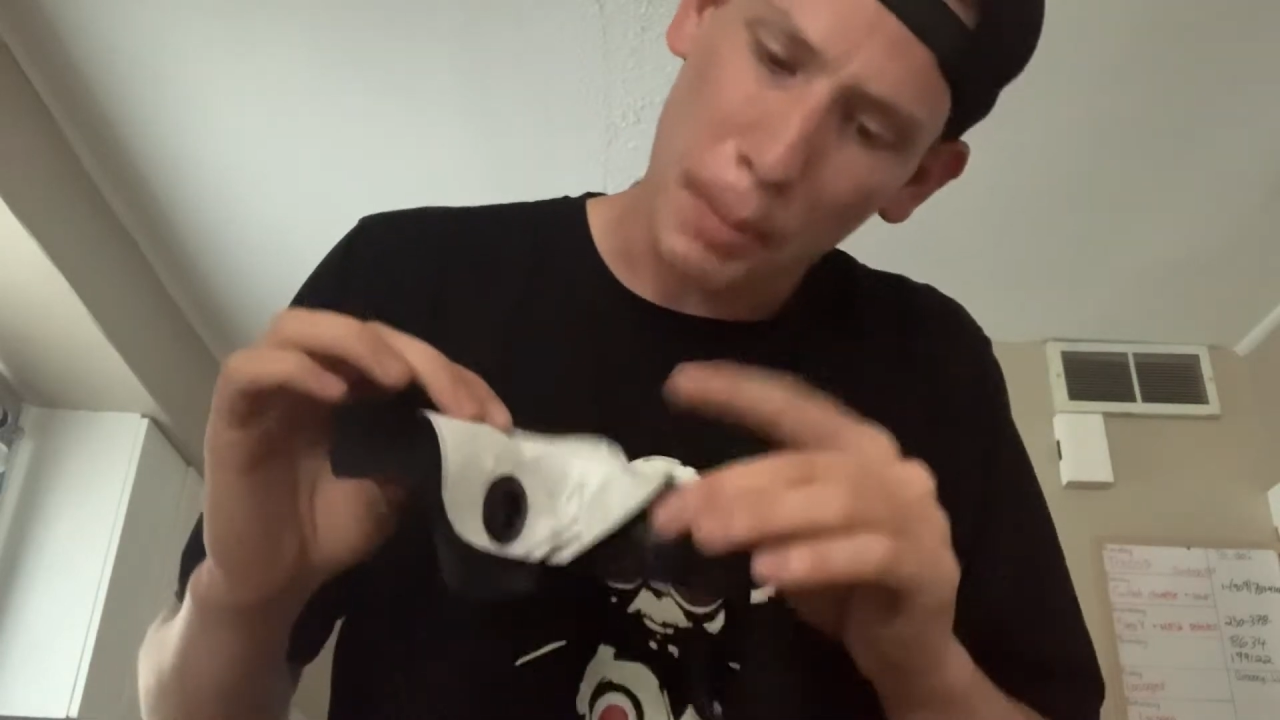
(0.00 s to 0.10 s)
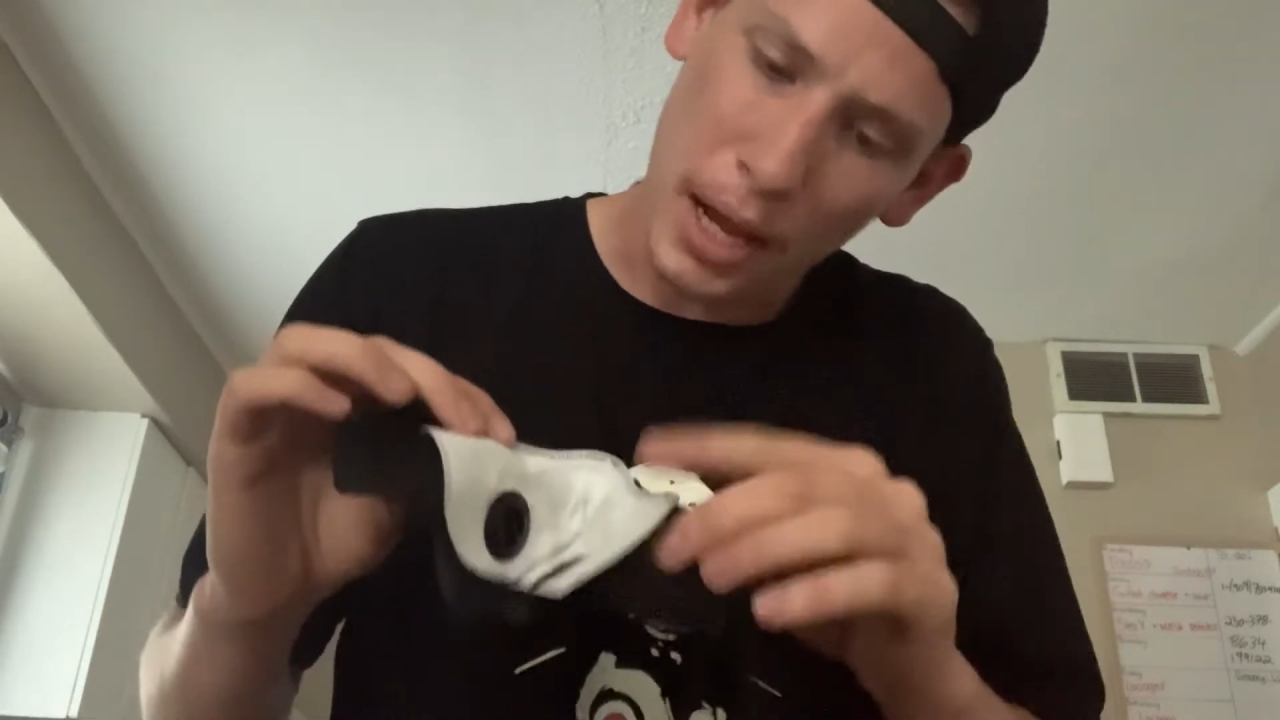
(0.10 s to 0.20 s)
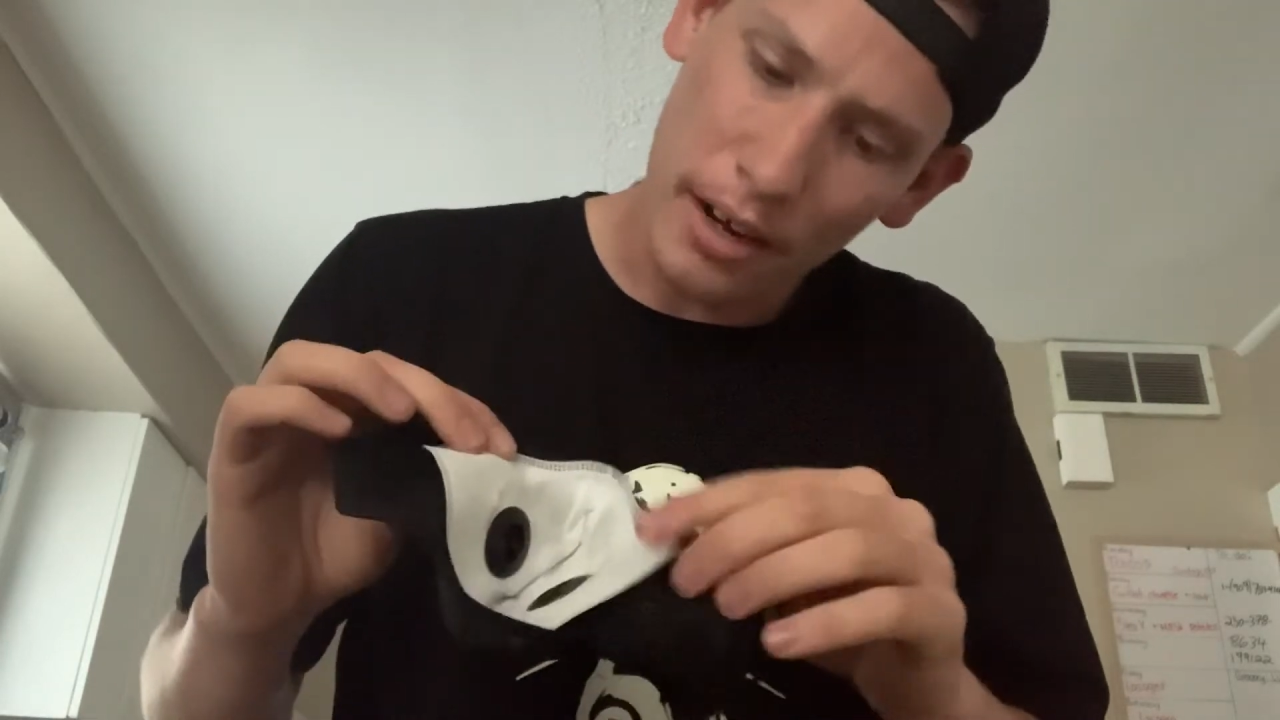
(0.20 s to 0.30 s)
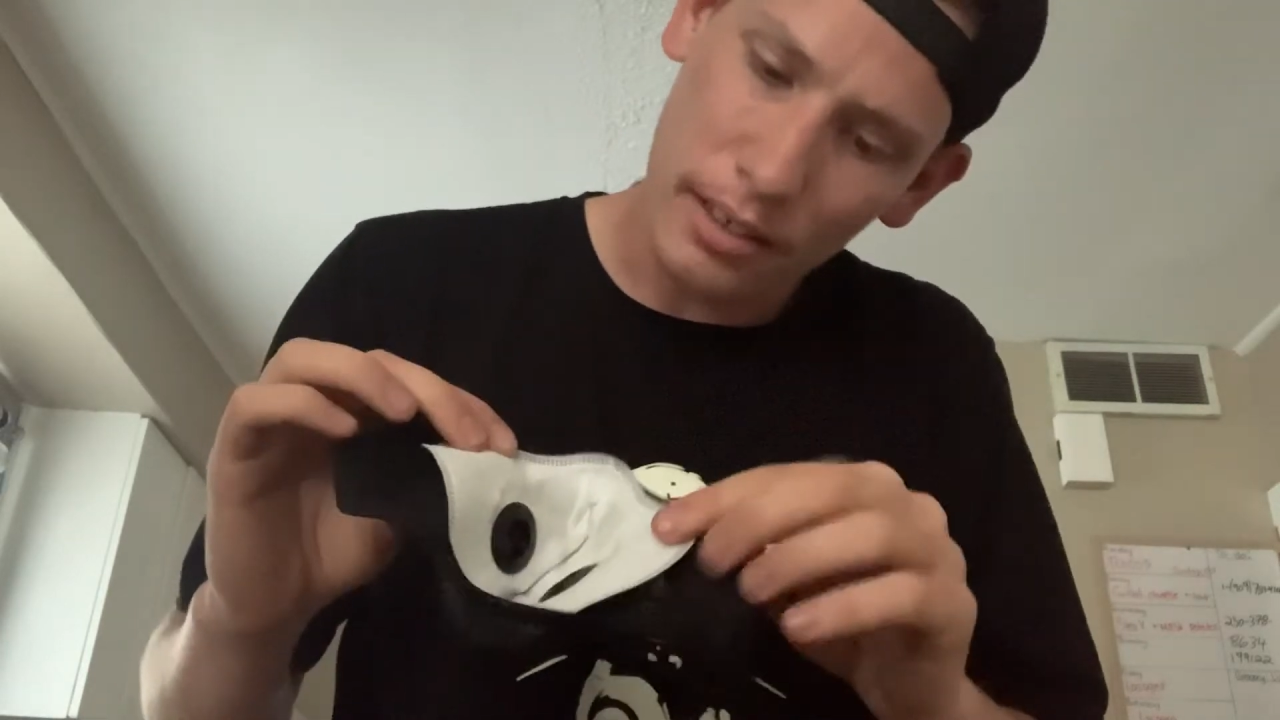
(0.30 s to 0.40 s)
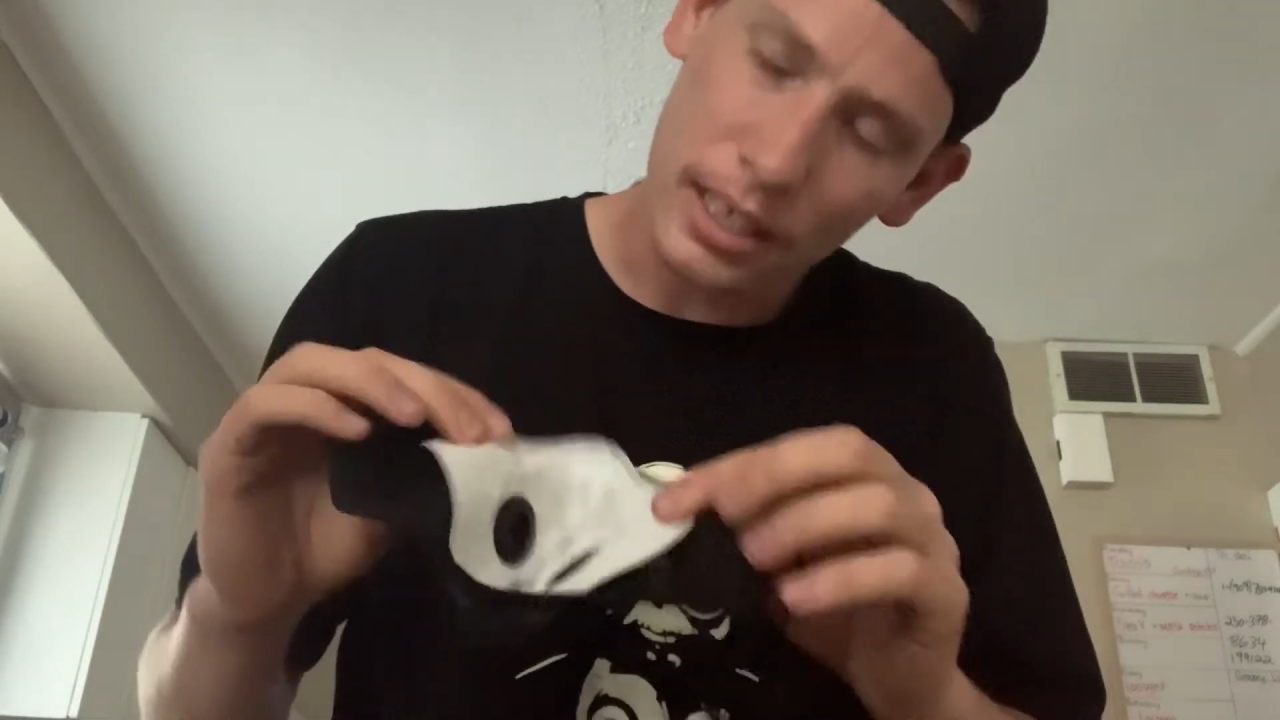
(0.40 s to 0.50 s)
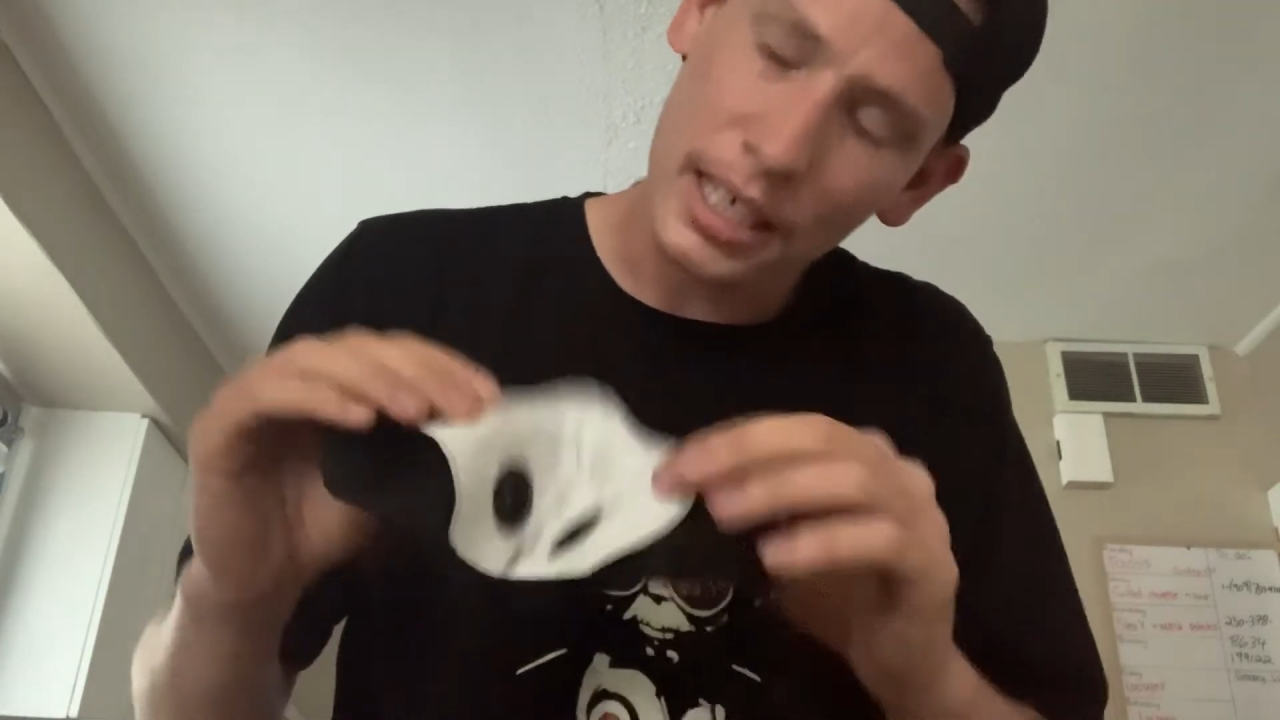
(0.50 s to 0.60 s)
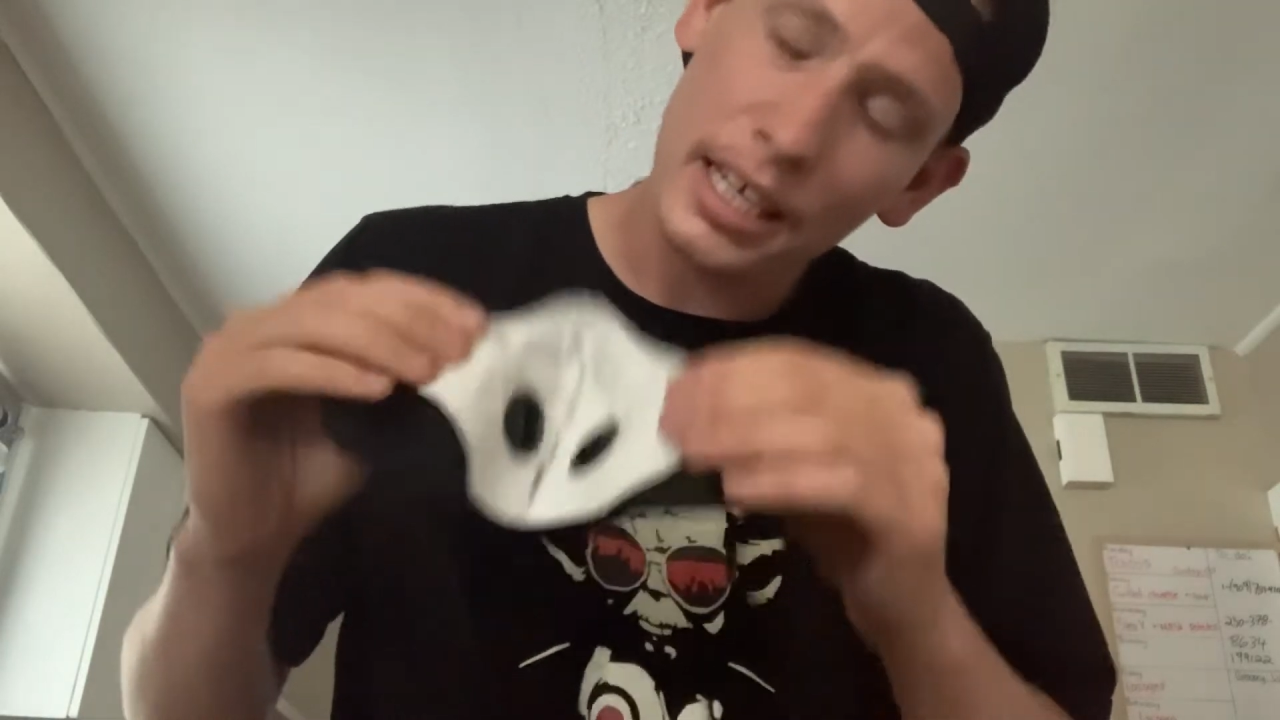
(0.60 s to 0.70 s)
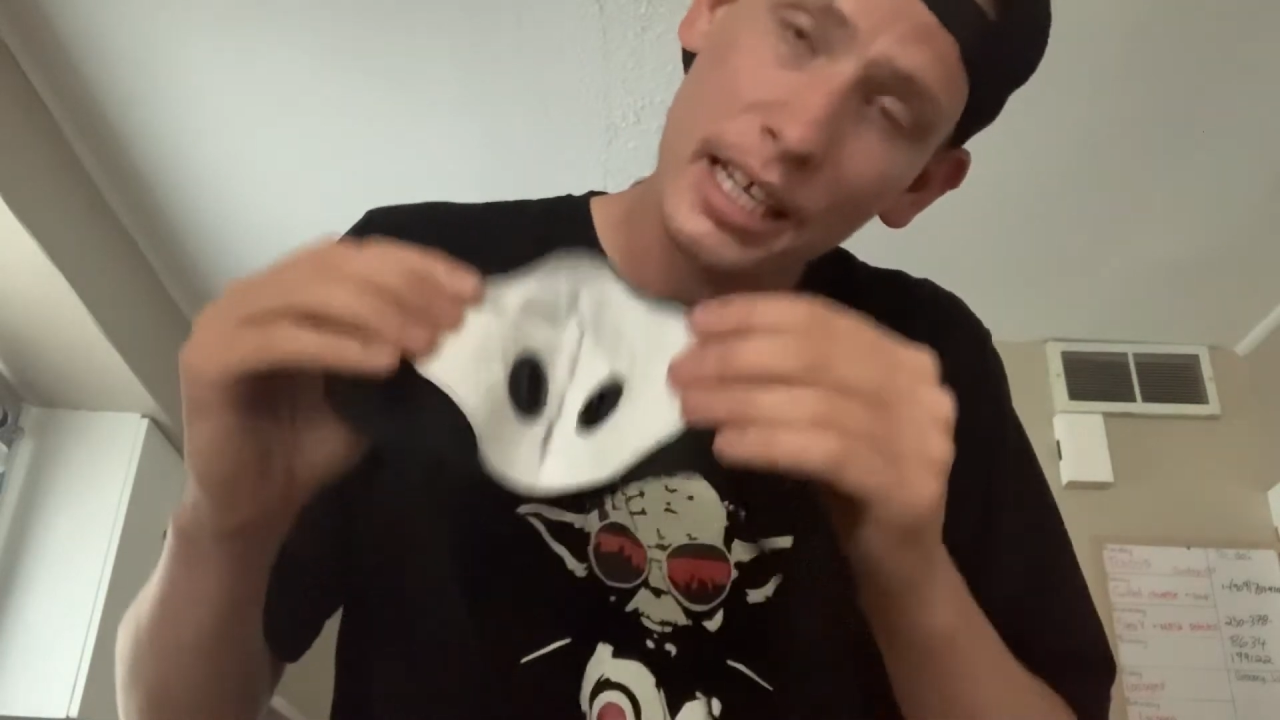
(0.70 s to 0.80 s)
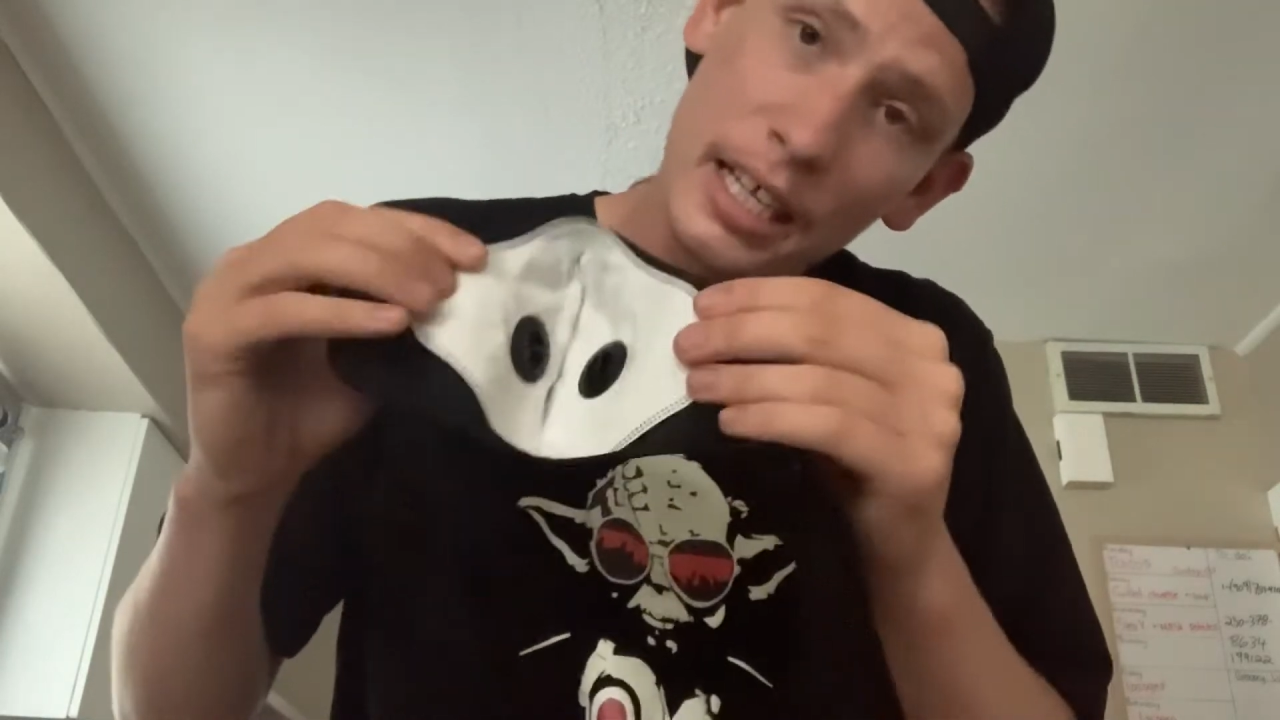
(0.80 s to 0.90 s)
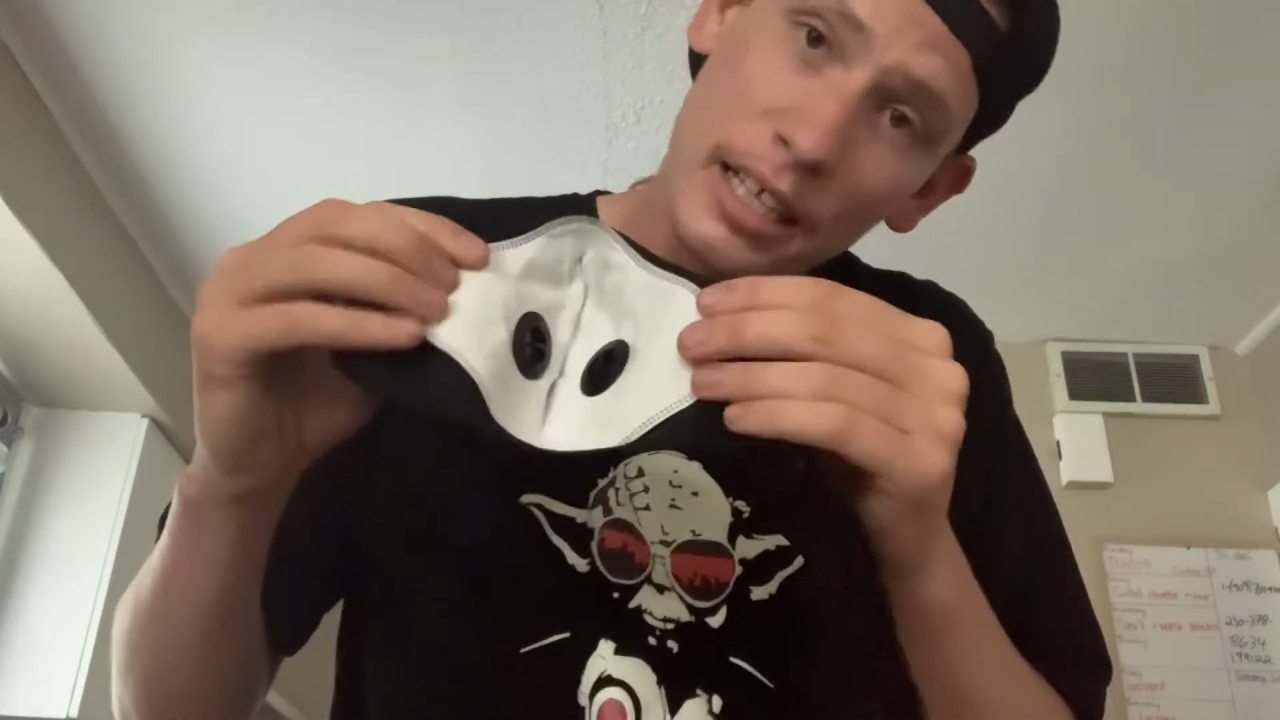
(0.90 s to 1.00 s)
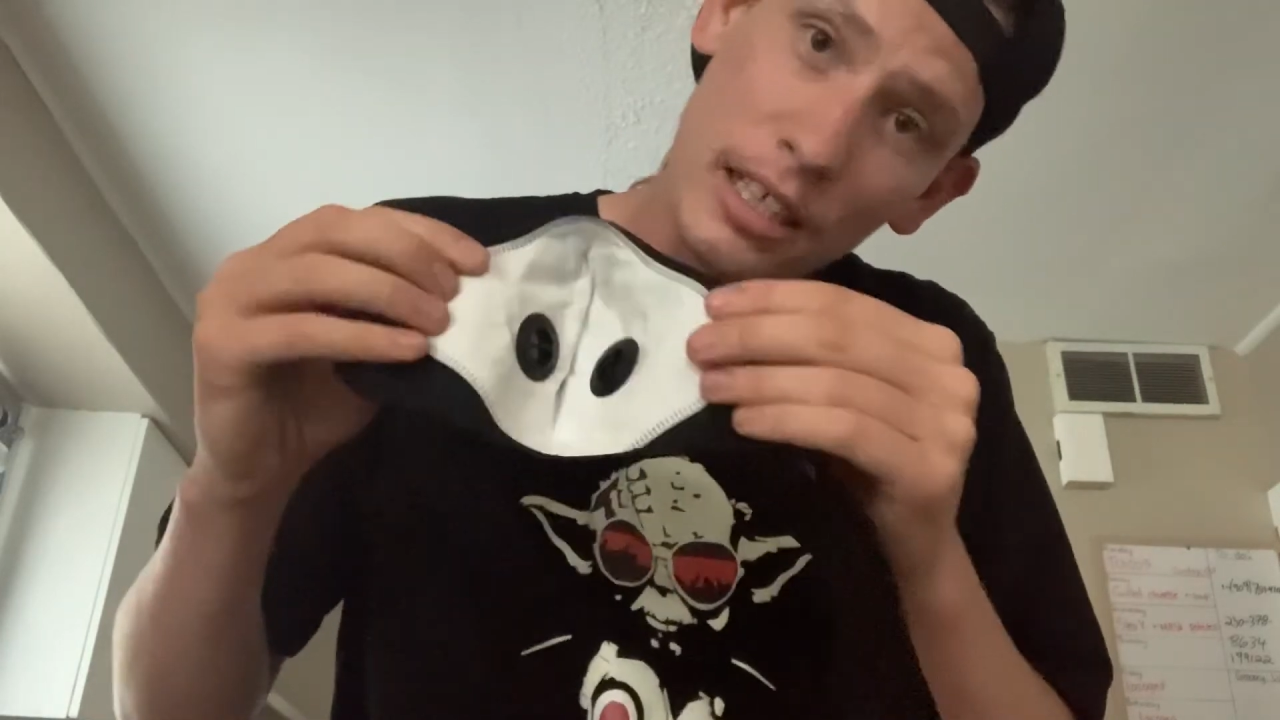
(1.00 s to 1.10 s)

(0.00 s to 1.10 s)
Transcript: apparently,